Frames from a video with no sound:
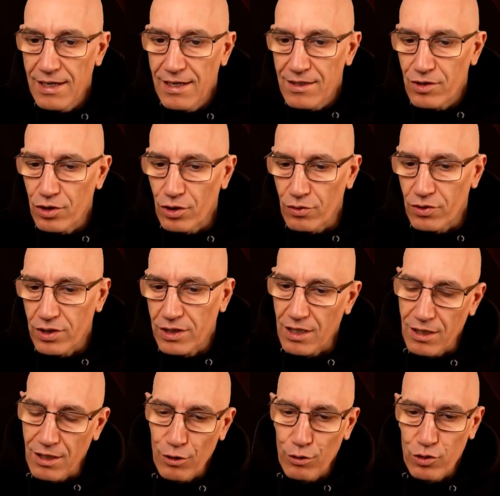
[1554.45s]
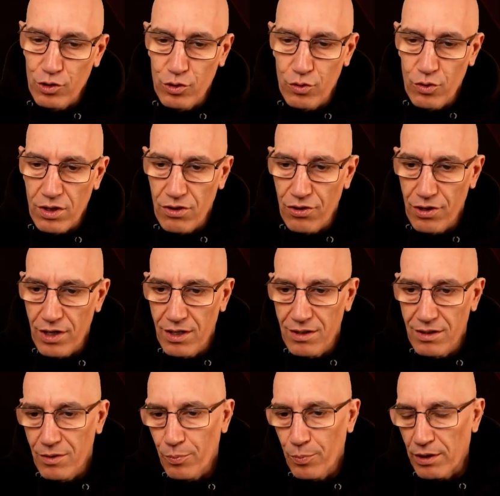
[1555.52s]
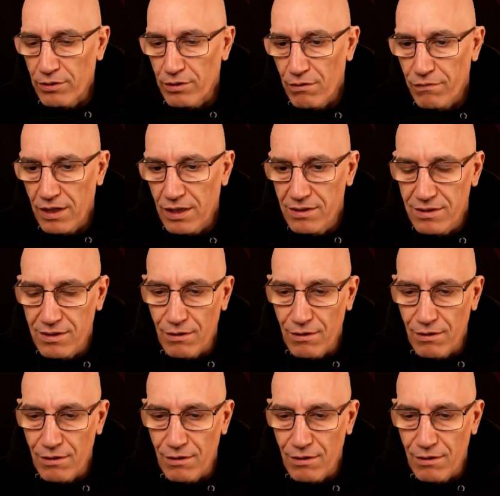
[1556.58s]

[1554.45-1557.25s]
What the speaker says: So the king goes to d3, the pawn advances.